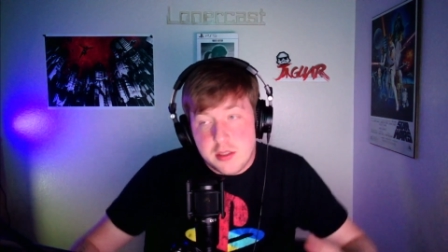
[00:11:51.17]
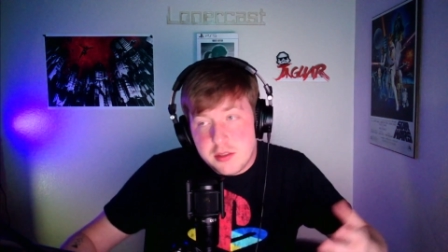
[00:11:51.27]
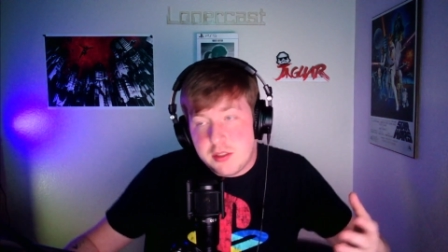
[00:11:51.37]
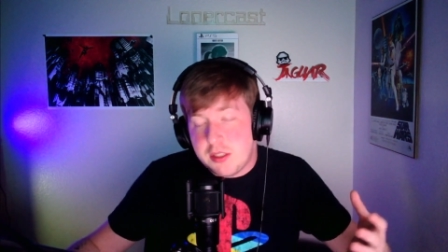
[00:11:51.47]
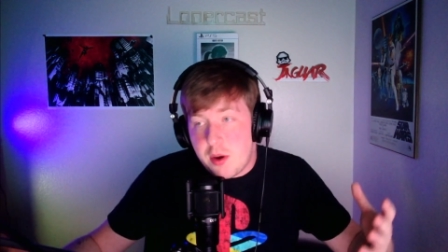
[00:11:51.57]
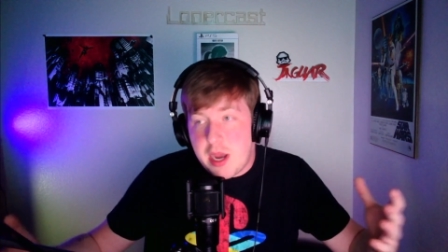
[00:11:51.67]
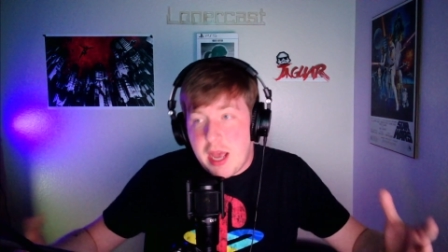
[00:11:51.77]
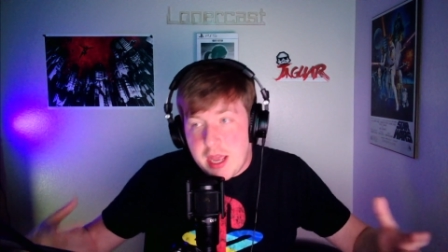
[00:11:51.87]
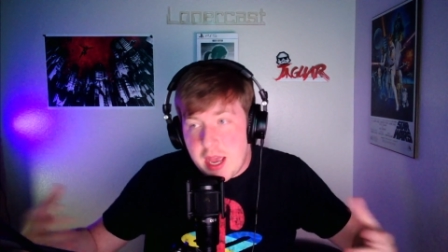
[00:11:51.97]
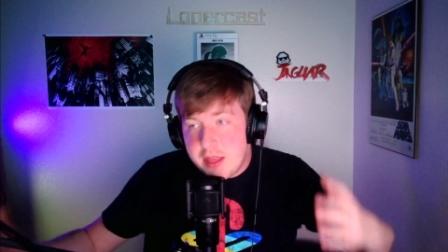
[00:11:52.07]
So I
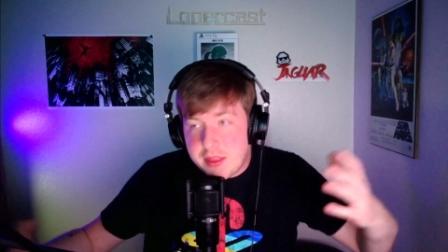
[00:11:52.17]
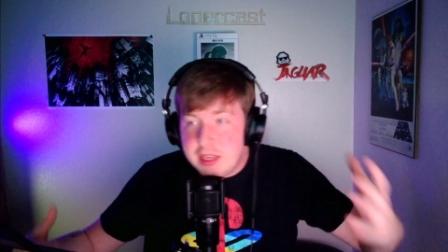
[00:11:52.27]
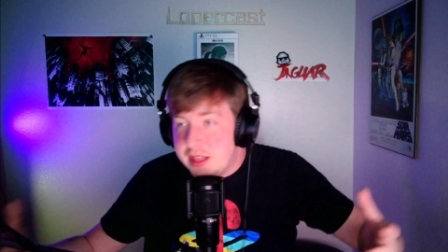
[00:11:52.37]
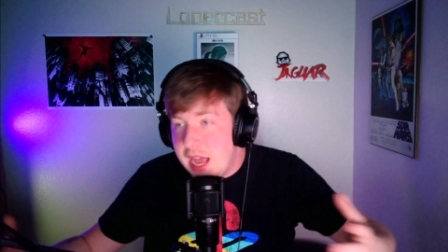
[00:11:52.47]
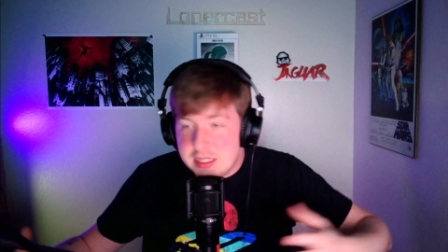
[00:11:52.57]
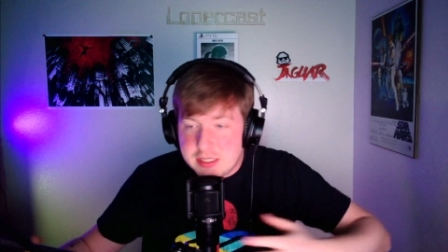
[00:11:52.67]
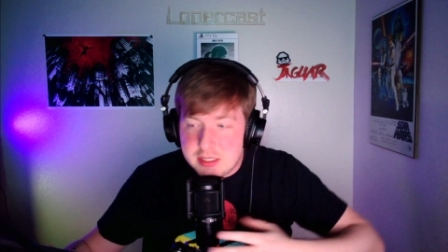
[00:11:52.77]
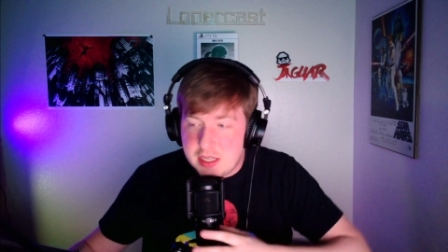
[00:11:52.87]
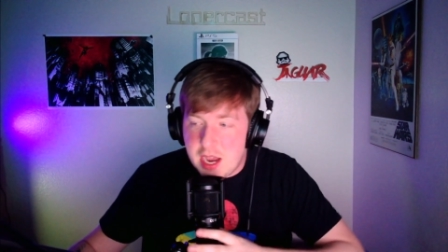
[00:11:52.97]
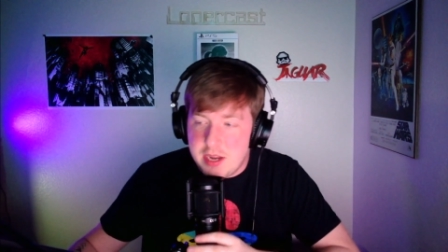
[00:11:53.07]
I, think that's
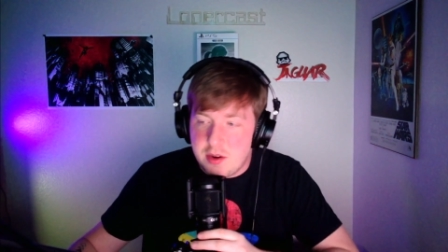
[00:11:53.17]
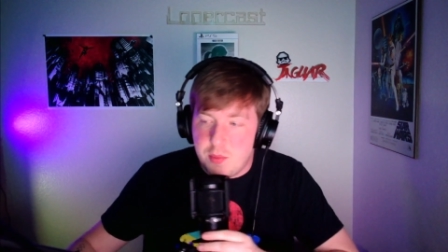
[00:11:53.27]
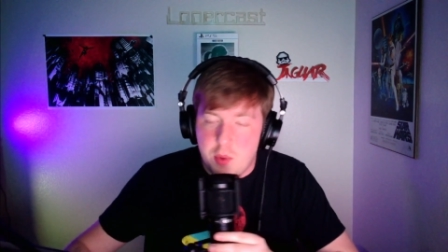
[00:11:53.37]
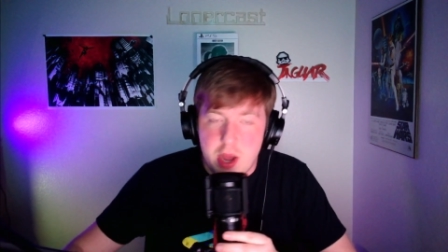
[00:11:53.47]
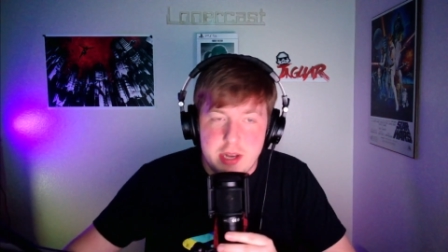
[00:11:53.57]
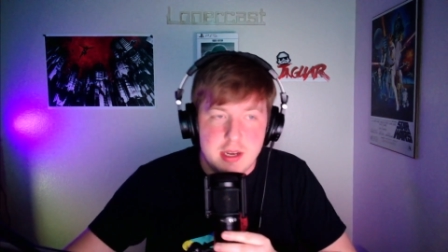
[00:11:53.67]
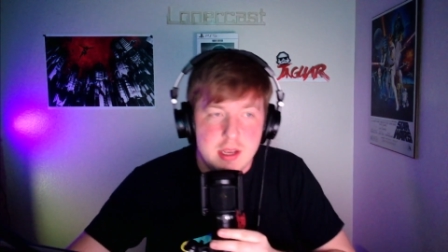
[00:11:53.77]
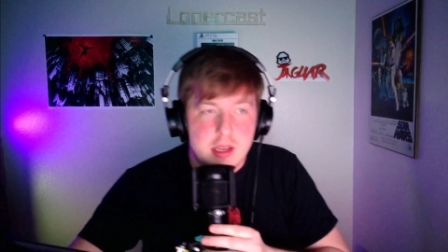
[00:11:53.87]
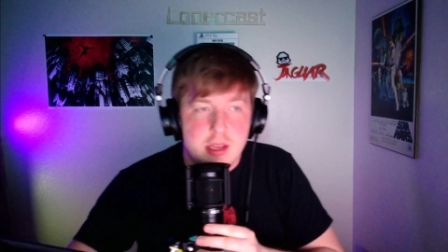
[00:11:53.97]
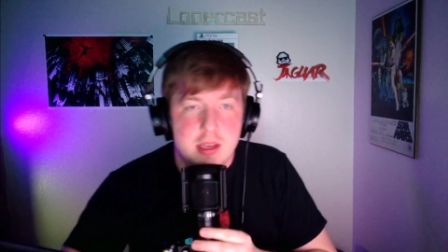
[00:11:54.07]
kind of what
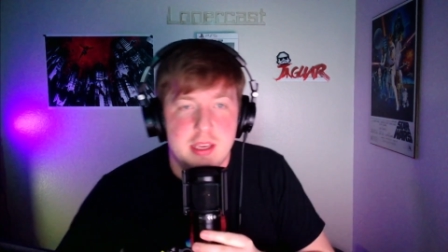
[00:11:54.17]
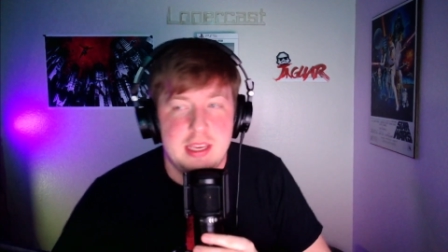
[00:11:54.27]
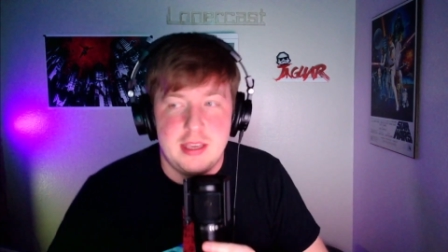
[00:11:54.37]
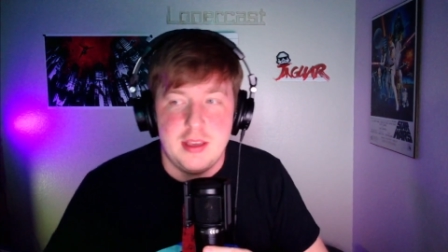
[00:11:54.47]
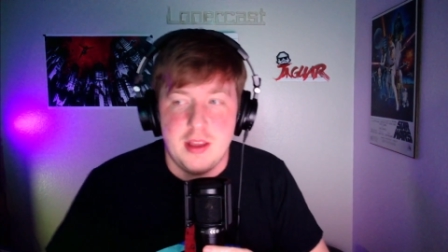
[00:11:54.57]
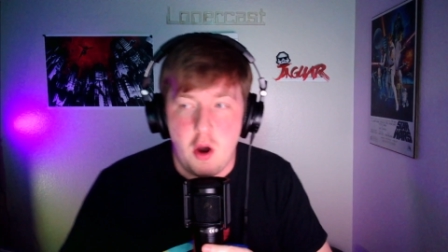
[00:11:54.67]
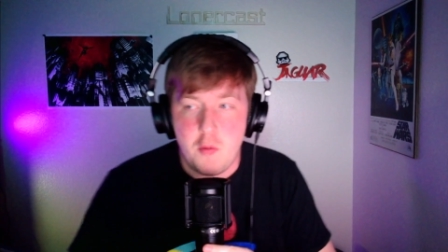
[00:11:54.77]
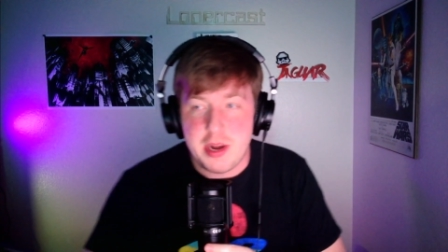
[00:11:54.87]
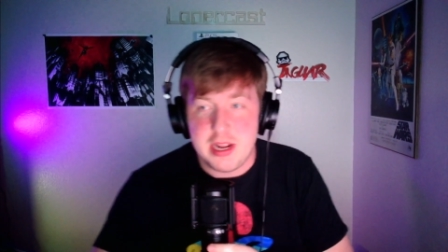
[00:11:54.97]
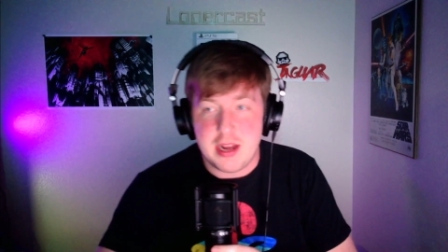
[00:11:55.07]

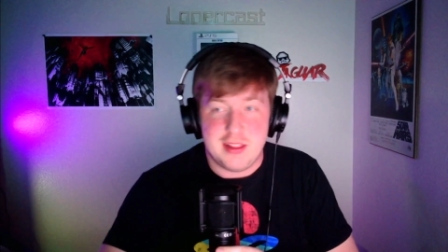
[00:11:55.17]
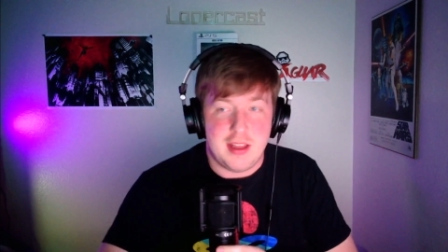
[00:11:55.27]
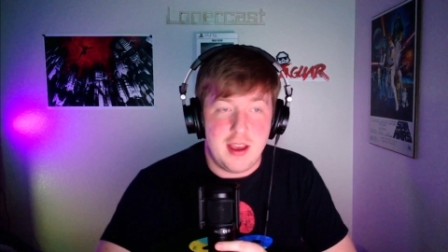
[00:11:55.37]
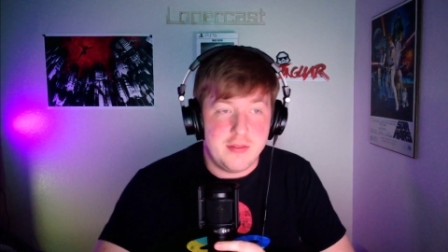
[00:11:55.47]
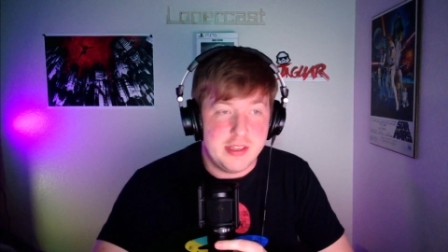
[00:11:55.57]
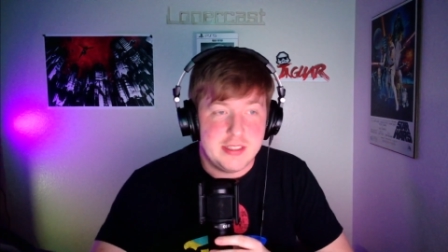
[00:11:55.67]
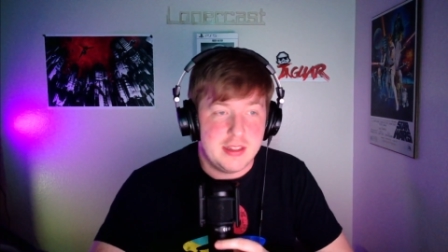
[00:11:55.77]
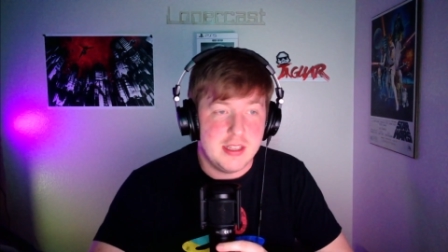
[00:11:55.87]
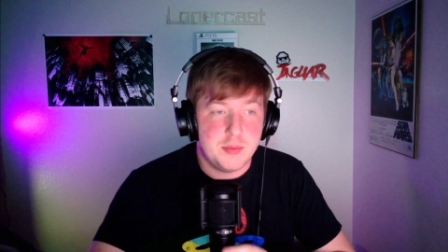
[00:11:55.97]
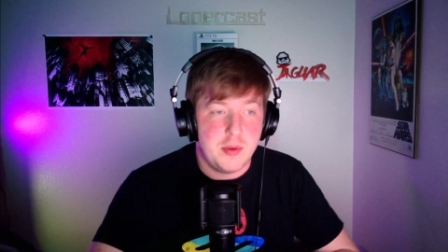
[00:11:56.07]
opening night live is at
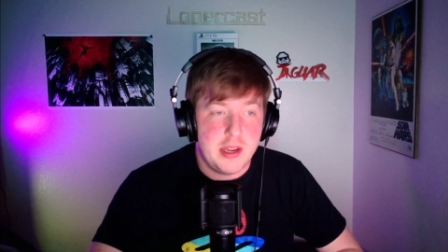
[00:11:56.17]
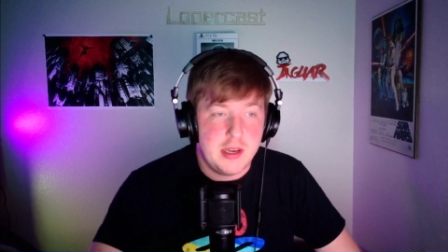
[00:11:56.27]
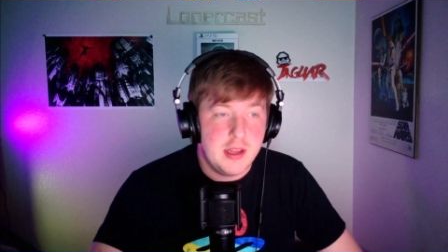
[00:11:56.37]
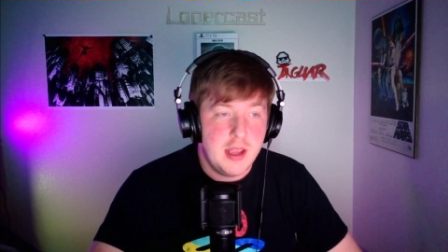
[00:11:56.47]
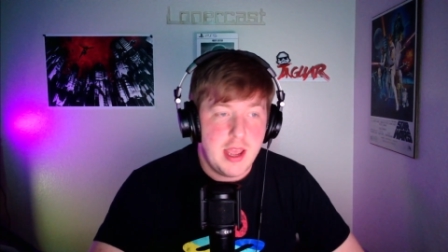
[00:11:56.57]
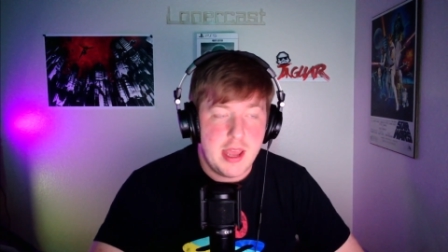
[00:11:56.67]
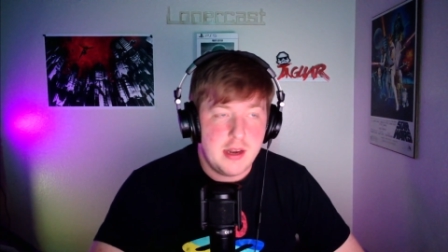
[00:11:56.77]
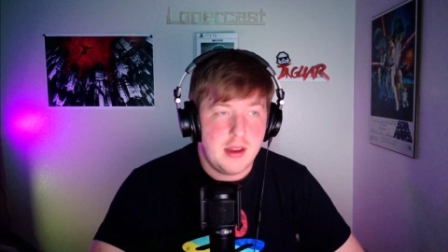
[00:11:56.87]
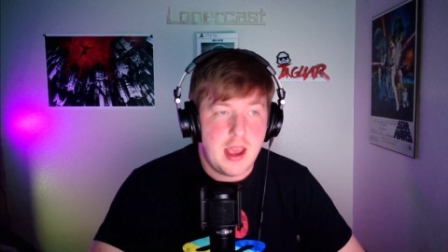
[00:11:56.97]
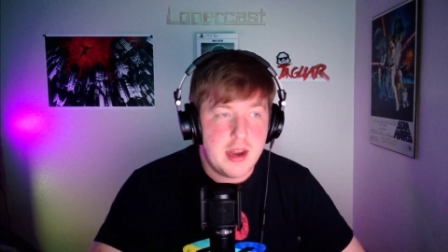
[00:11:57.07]
this point.
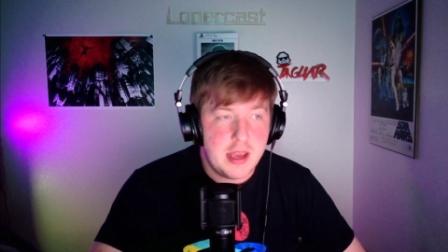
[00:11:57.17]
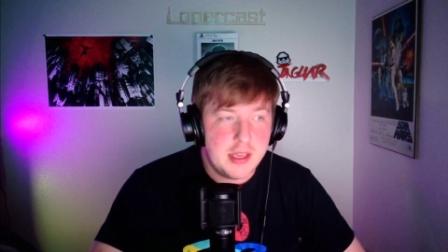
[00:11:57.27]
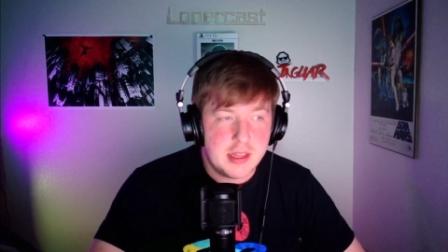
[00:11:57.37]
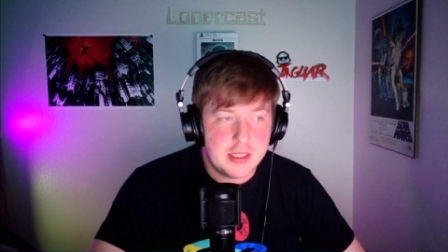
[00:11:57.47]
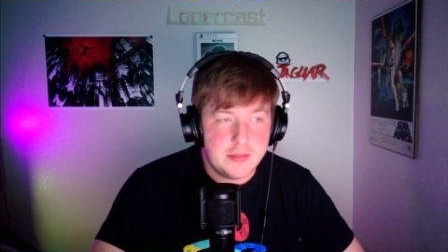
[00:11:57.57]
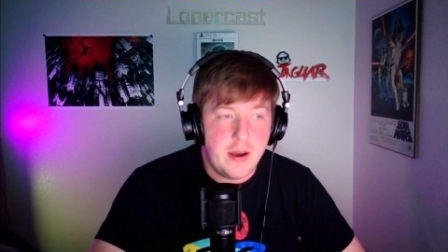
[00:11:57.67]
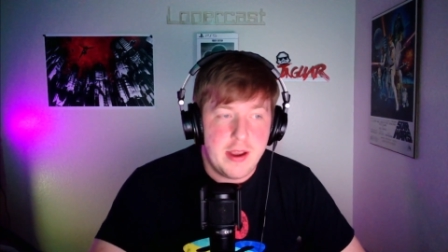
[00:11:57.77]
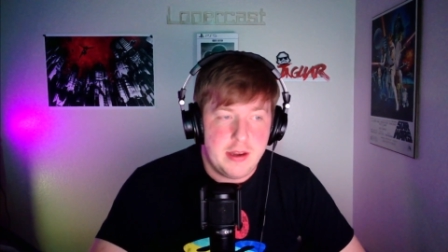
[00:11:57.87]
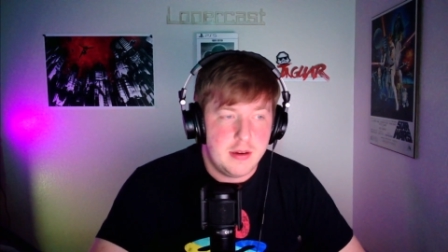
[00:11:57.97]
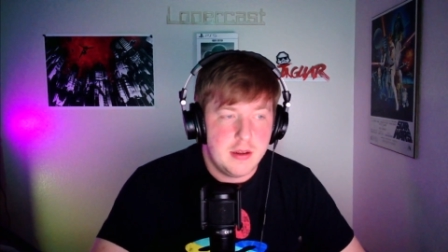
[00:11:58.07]
And and I think that's
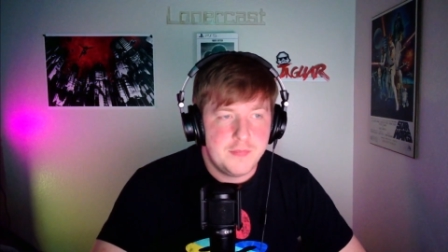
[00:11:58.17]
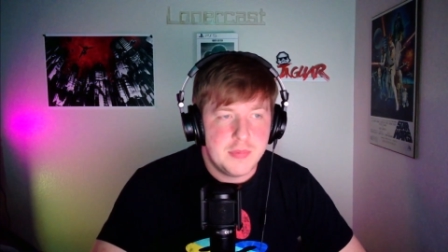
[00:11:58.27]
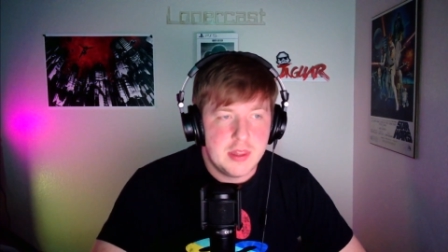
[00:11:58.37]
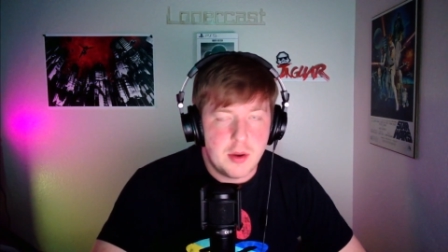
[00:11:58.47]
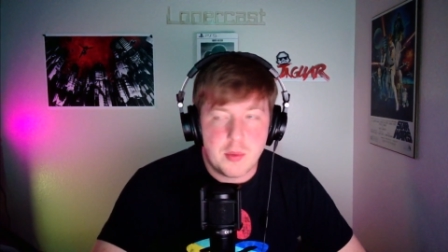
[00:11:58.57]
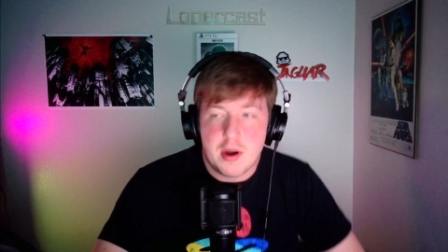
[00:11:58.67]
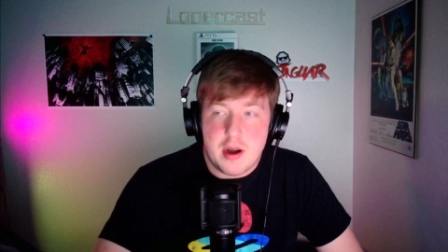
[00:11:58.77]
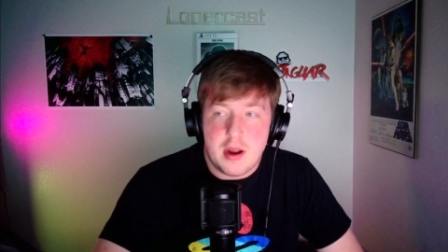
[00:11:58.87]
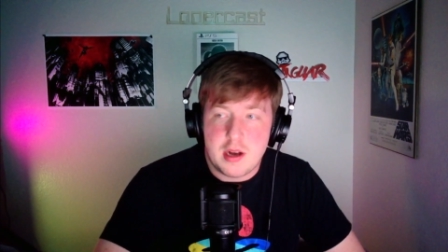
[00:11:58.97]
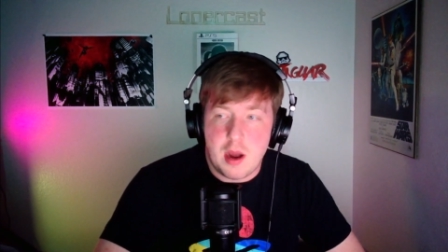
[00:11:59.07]
fine. There were
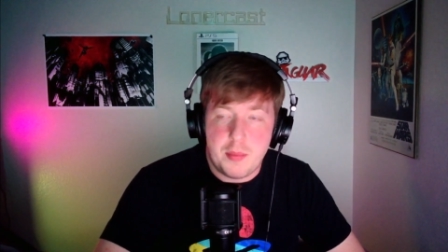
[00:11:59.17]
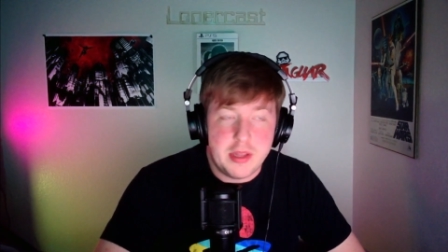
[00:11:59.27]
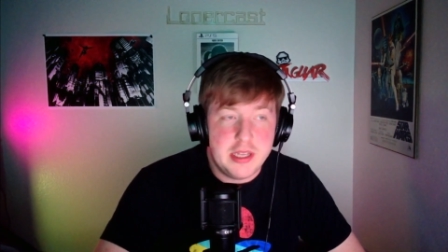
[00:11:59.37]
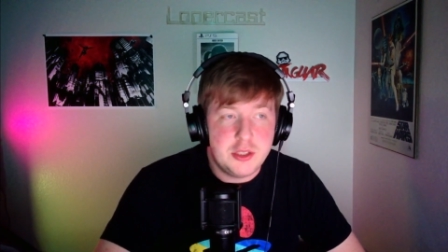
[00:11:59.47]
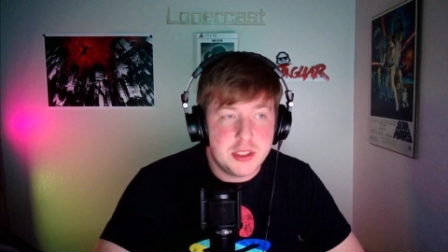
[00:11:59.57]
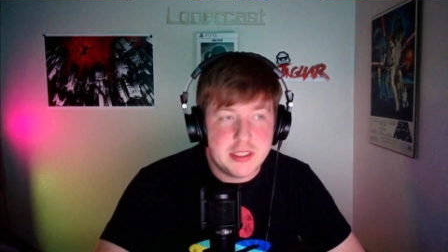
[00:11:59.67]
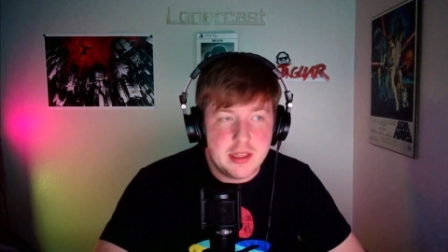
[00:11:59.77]
a couple interesting